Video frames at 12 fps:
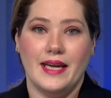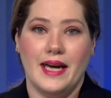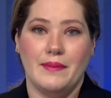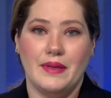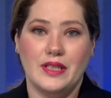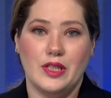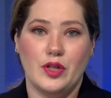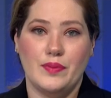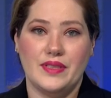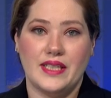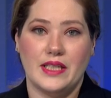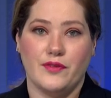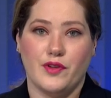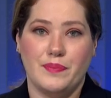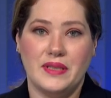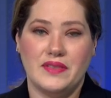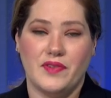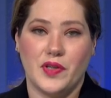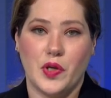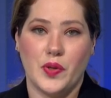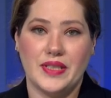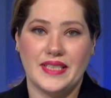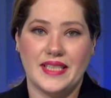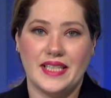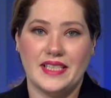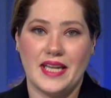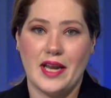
Hamad Global Center for Peaceful Coexistence